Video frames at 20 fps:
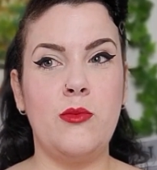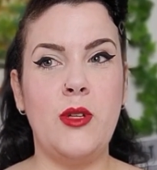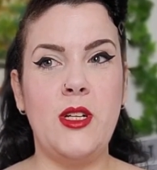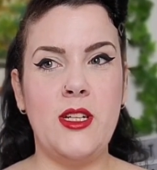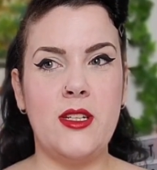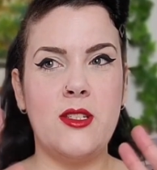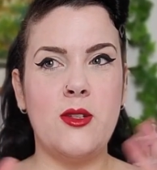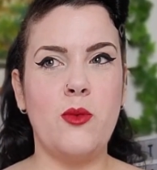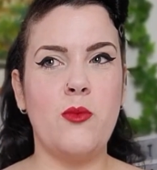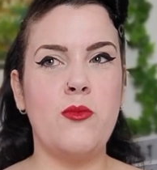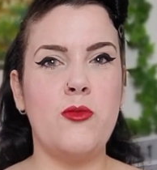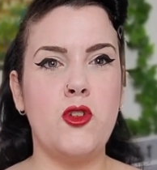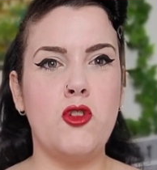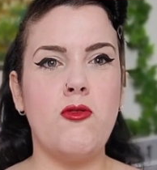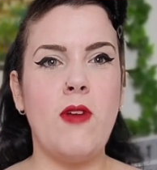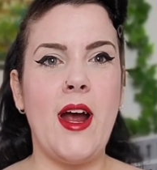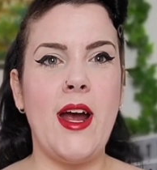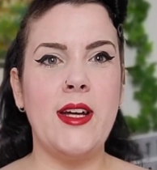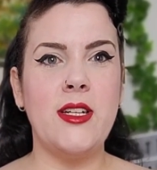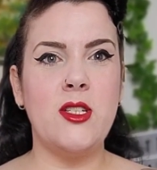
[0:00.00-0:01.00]
it's a
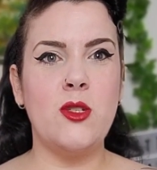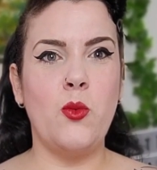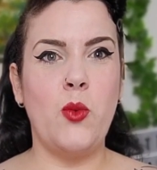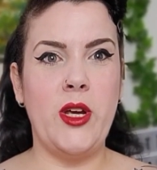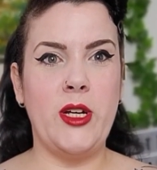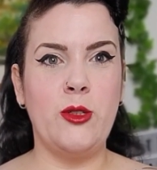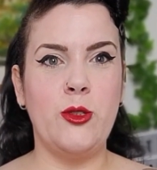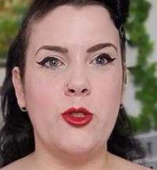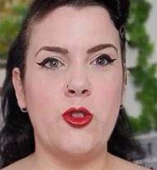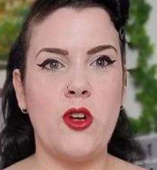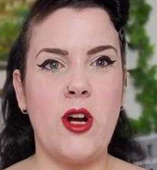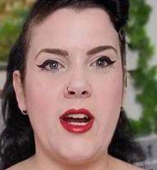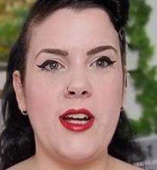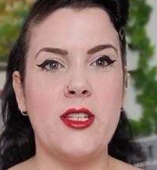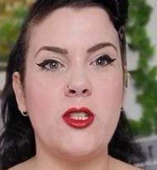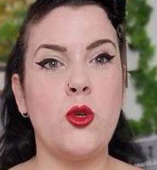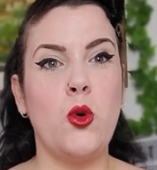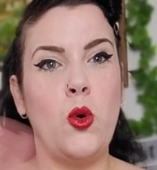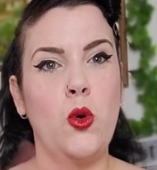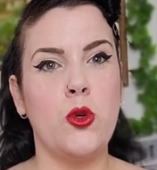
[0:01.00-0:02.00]
dress, wiggle
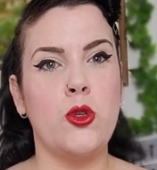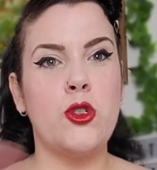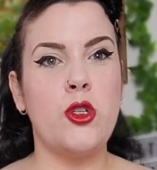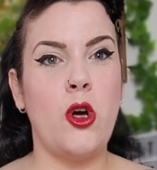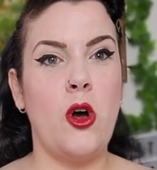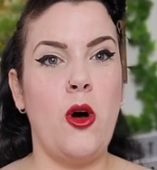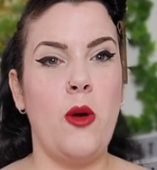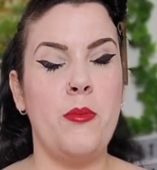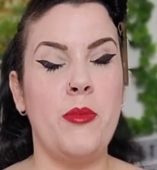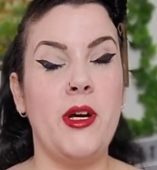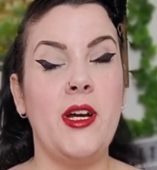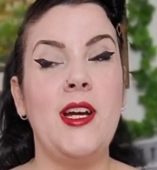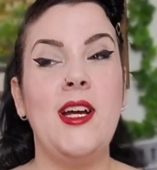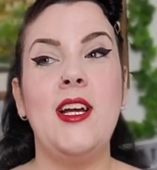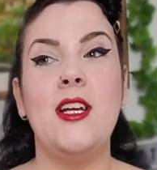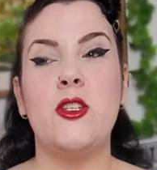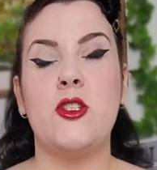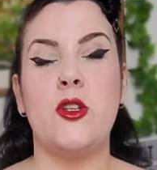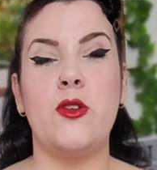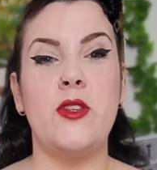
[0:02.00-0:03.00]
dress or top.
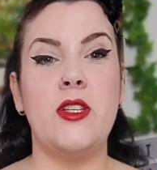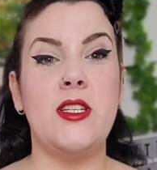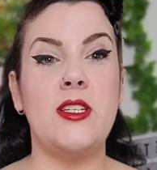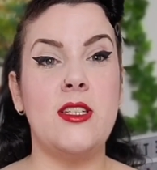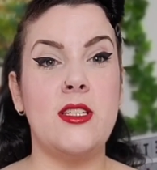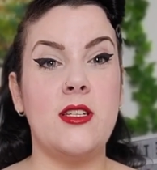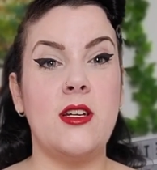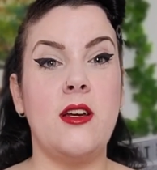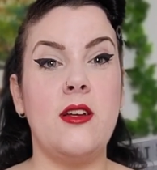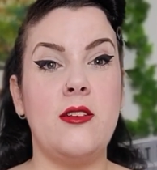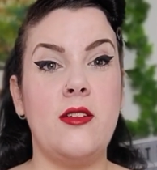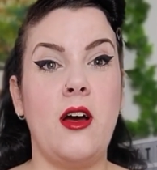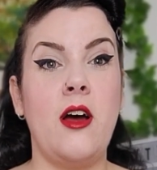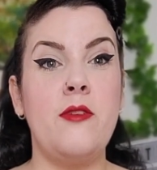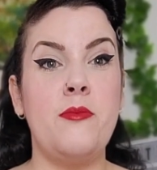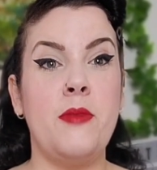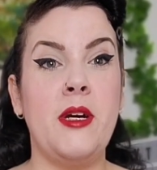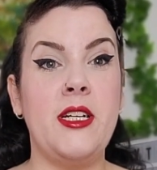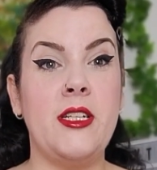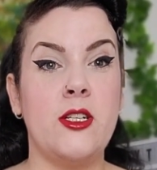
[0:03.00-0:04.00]
So this is,
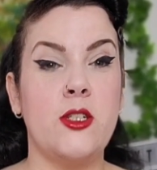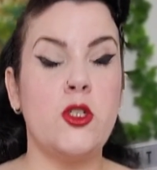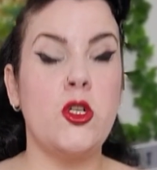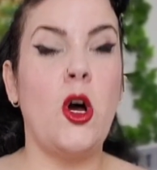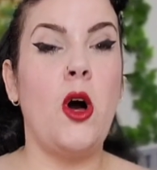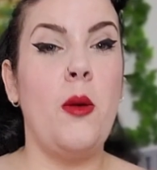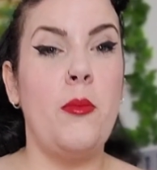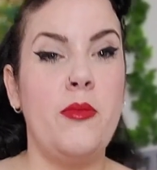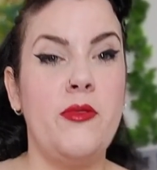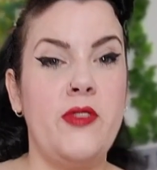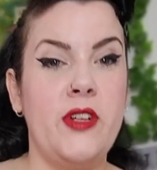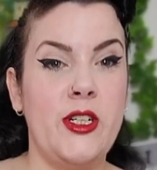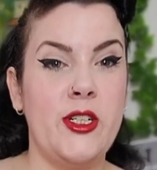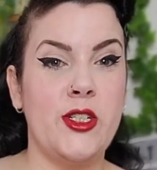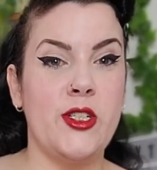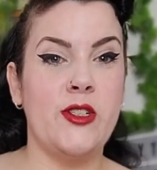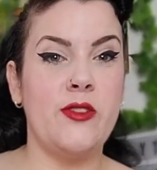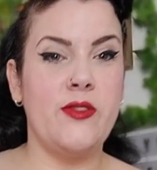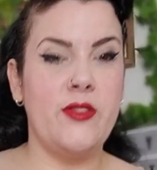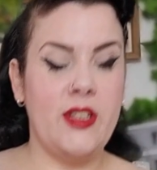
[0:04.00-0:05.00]
I've made a top
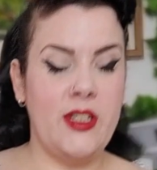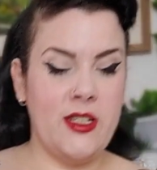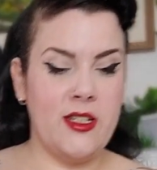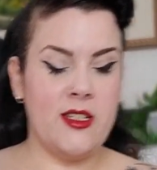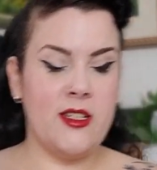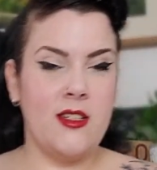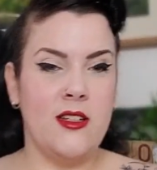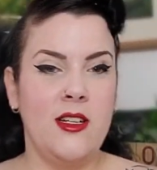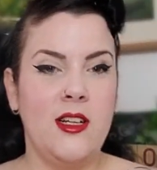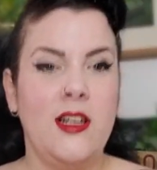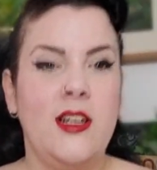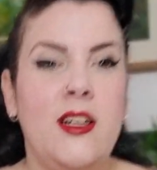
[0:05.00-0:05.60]
version of this,